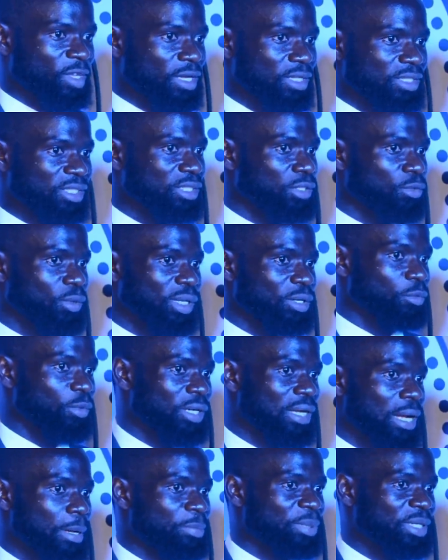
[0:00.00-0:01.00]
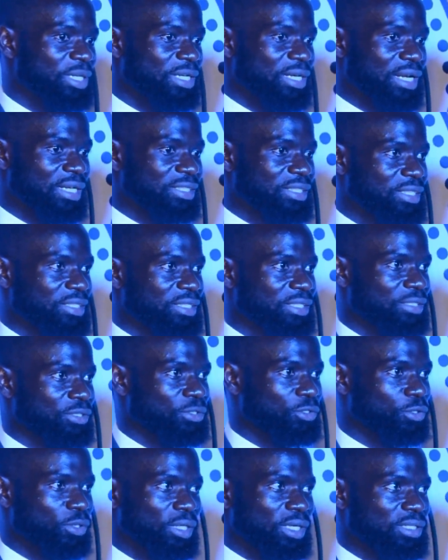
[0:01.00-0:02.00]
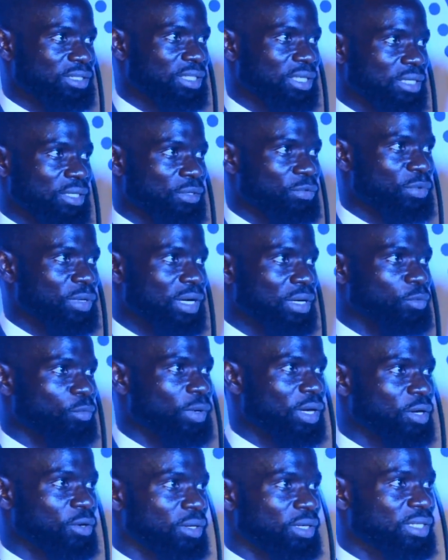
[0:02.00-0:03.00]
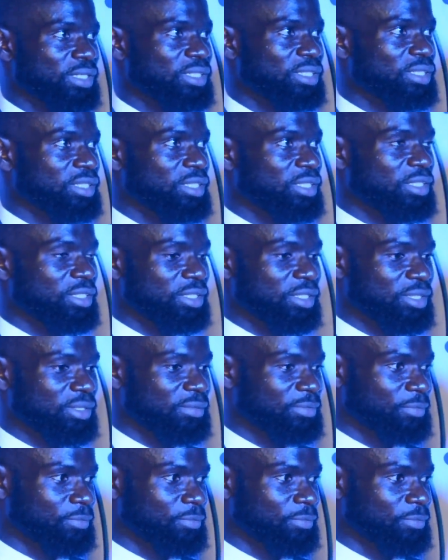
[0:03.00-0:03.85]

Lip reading: see what happened last season, so that we can work on it this season.